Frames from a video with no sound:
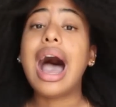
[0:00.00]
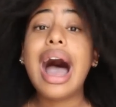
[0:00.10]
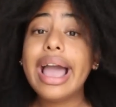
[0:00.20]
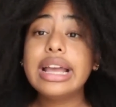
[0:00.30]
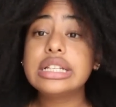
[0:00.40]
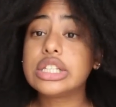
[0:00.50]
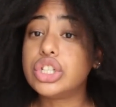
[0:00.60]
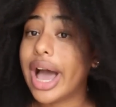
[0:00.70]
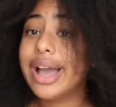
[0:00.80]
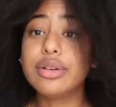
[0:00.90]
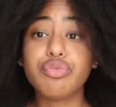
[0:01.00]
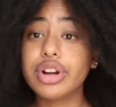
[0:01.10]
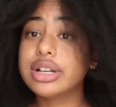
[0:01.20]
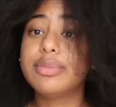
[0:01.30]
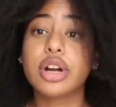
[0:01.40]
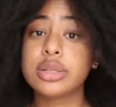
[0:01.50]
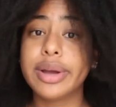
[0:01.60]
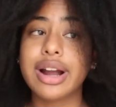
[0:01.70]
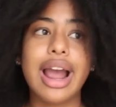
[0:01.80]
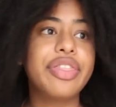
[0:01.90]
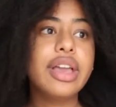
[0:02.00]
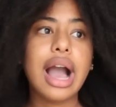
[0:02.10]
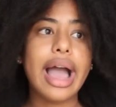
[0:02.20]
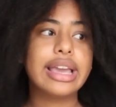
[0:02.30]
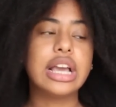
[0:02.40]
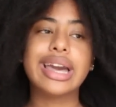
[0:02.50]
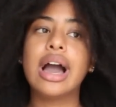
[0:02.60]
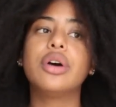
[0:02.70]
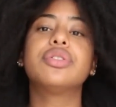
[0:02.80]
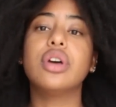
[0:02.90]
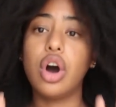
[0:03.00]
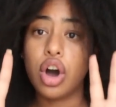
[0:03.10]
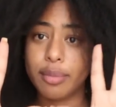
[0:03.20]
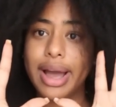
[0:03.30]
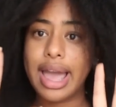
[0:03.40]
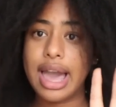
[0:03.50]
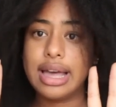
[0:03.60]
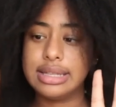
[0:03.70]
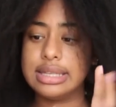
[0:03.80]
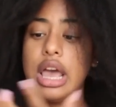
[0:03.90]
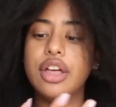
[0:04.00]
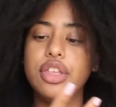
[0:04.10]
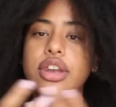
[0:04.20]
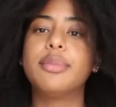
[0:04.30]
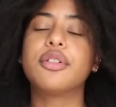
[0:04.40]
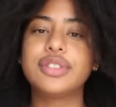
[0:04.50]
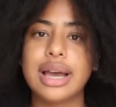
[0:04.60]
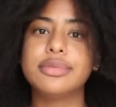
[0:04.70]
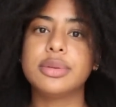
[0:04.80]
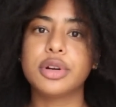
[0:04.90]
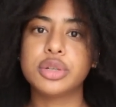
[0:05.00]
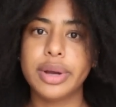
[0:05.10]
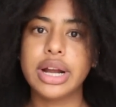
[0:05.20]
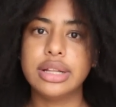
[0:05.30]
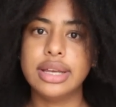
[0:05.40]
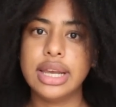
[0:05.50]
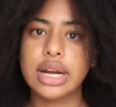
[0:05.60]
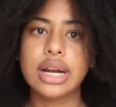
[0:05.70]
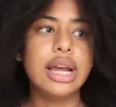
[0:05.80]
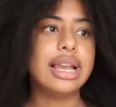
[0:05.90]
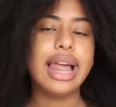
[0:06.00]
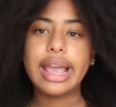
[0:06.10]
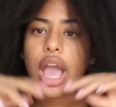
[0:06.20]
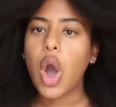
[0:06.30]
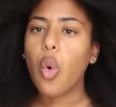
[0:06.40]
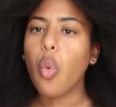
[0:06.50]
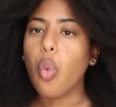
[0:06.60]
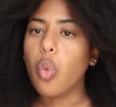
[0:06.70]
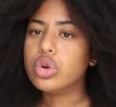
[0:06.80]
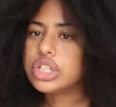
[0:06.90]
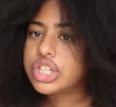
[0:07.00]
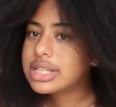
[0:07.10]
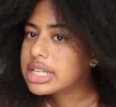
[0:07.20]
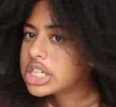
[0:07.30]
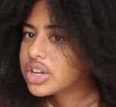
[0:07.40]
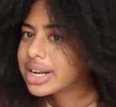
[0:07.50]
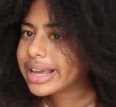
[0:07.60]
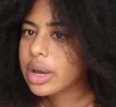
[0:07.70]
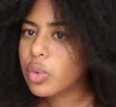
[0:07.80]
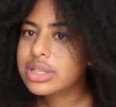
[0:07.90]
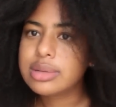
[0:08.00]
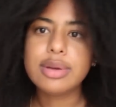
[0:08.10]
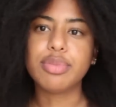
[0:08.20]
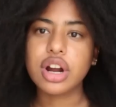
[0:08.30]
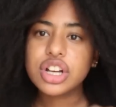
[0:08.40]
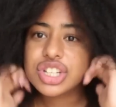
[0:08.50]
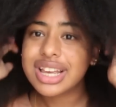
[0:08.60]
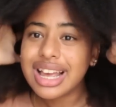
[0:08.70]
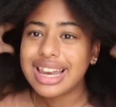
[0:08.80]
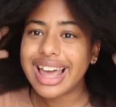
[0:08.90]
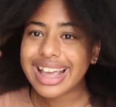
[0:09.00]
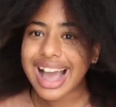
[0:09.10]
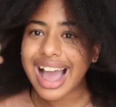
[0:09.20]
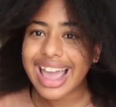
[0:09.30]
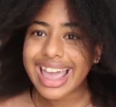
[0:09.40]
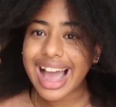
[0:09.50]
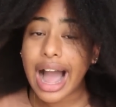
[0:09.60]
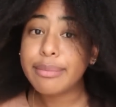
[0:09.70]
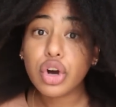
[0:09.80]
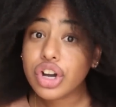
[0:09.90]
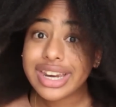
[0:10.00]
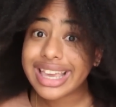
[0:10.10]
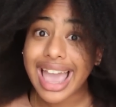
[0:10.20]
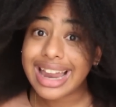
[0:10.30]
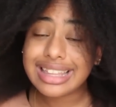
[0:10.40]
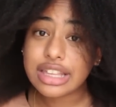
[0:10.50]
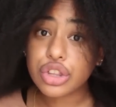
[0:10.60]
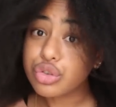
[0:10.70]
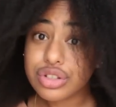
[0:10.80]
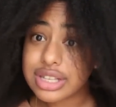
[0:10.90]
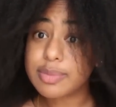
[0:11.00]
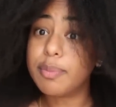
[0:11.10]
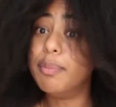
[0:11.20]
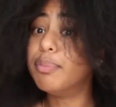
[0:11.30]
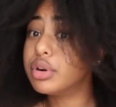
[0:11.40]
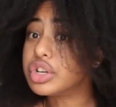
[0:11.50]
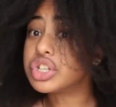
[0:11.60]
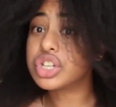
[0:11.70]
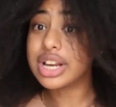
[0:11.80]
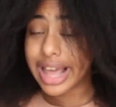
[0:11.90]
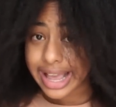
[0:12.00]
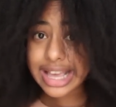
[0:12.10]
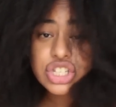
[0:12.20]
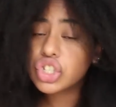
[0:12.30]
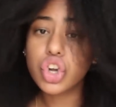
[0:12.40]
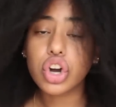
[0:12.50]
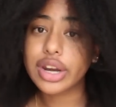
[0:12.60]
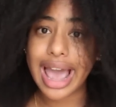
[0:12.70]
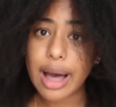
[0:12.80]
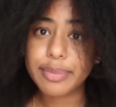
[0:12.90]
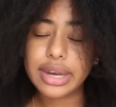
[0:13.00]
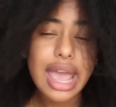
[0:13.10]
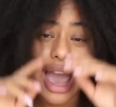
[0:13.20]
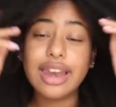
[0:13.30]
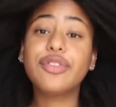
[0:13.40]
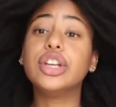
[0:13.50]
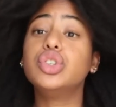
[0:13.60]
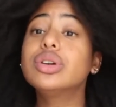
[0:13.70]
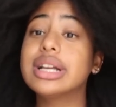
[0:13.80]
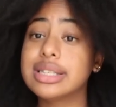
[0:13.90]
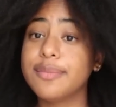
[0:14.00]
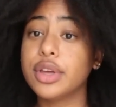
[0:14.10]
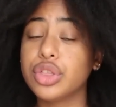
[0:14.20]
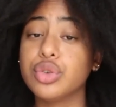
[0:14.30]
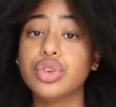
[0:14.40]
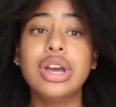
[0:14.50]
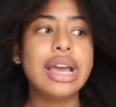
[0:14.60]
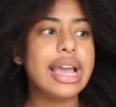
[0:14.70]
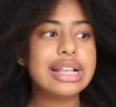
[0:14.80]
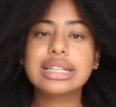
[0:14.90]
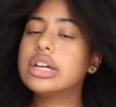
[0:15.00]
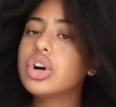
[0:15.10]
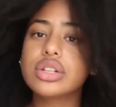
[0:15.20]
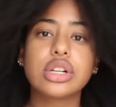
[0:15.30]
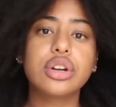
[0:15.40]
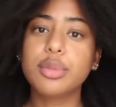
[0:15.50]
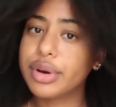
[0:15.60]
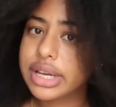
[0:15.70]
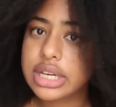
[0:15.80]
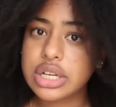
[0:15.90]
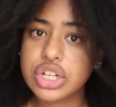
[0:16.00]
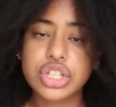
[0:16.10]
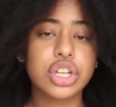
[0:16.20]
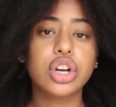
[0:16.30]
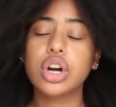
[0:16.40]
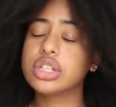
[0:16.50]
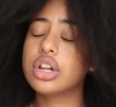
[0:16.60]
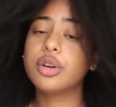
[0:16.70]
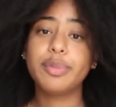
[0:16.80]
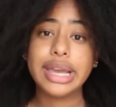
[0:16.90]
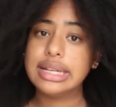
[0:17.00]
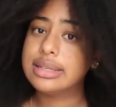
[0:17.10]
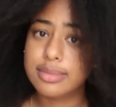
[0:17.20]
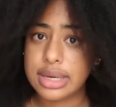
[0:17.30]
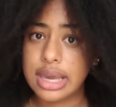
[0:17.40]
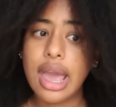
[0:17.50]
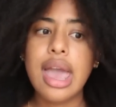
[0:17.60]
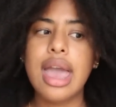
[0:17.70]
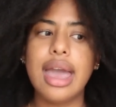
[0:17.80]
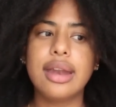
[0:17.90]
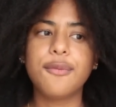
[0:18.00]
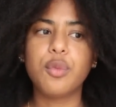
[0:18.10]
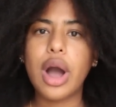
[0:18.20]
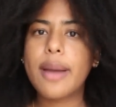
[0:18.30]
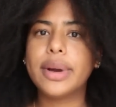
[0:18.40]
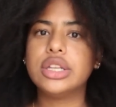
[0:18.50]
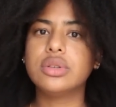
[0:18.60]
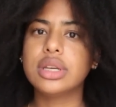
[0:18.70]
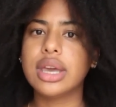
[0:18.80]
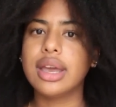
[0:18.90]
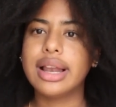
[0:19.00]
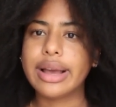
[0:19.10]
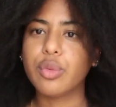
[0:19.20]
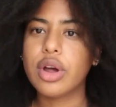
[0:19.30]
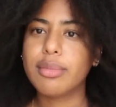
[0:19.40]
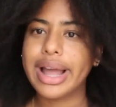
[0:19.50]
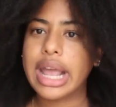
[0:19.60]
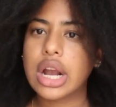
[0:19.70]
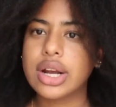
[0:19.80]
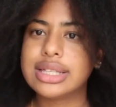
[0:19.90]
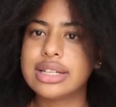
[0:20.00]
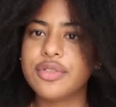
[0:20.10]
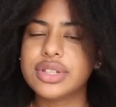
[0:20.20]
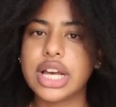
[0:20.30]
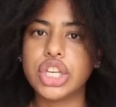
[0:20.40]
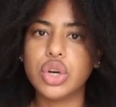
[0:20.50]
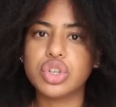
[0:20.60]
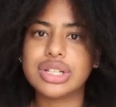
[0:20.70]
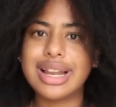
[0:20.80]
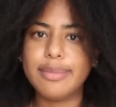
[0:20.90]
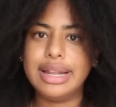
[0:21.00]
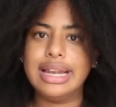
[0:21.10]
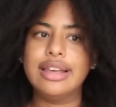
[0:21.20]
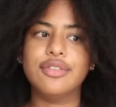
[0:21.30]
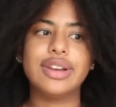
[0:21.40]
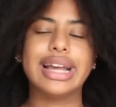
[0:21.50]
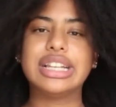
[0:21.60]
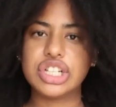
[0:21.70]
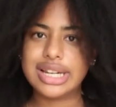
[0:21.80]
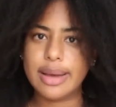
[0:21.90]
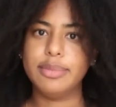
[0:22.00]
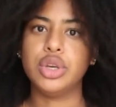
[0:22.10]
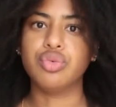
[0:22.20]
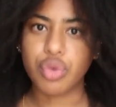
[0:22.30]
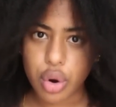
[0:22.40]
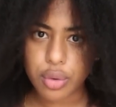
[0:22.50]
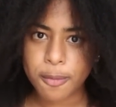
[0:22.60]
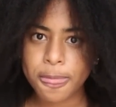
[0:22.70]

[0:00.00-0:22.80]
I rarely brush my hair. I think I can count on my hands the number of times I brush my hair in a year. Like, does this look like it wants to be brushed? Like, I'm not gonna get anything through this bush. Like, it's just not gonna happen. And if I do get something through, it's gonna cause a lot of breakage, it's gonna cause a lot of pain to me. And why am I doing it? Like, when my hair itself is like, yo, just let me live, like, just let me grow.